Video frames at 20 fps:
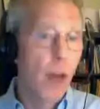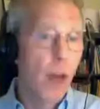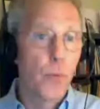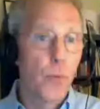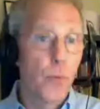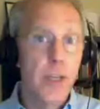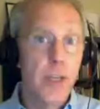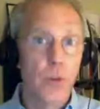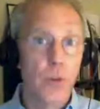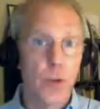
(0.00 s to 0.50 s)

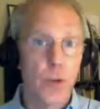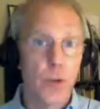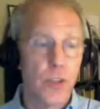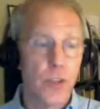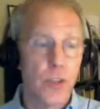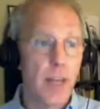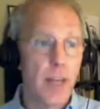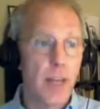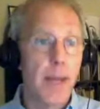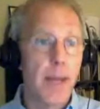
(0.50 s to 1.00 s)

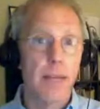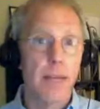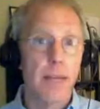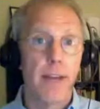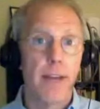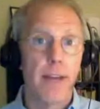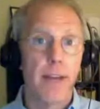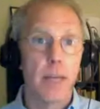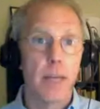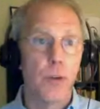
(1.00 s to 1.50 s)
resources they make
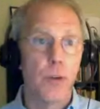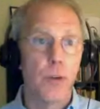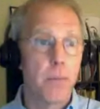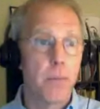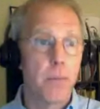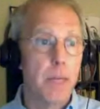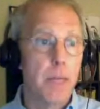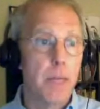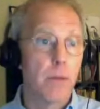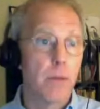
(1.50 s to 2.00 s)
available to
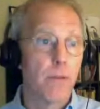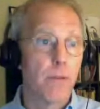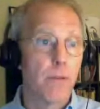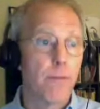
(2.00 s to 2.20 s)
people for